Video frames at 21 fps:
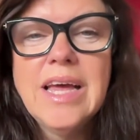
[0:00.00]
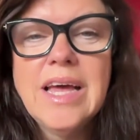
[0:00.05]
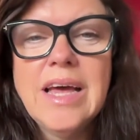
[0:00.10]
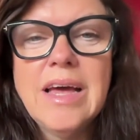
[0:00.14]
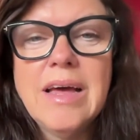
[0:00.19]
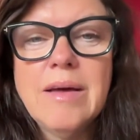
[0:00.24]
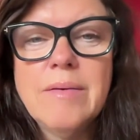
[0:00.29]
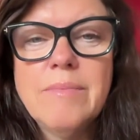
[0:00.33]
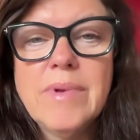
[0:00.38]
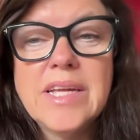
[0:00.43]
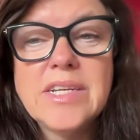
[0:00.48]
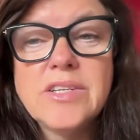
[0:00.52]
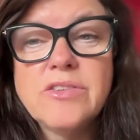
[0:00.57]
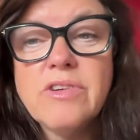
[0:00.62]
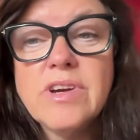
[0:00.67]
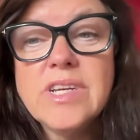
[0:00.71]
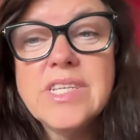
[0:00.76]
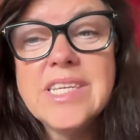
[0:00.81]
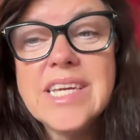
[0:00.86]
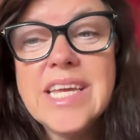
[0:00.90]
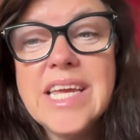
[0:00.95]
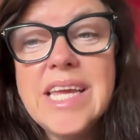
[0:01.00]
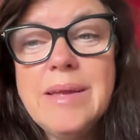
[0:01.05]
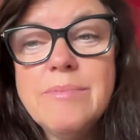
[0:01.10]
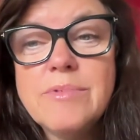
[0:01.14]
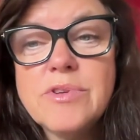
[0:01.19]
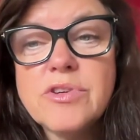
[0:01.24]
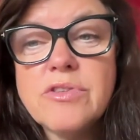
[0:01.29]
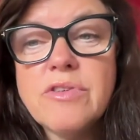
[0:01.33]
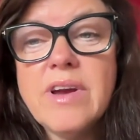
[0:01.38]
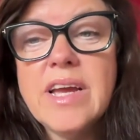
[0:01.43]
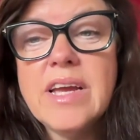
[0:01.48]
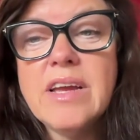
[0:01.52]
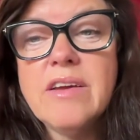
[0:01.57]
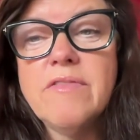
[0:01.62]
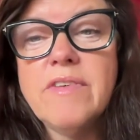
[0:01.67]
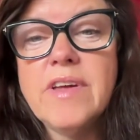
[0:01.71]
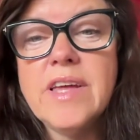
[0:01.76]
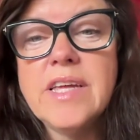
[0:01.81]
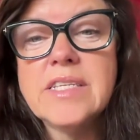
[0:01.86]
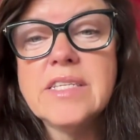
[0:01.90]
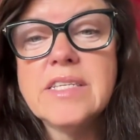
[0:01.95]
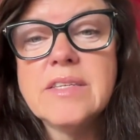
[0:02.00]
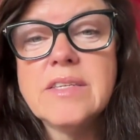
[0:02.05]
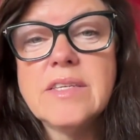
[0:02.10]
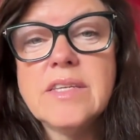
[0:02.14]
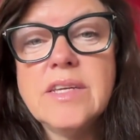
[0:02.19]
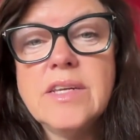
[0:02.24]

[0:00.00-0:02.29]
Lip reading: and try to keep track of it,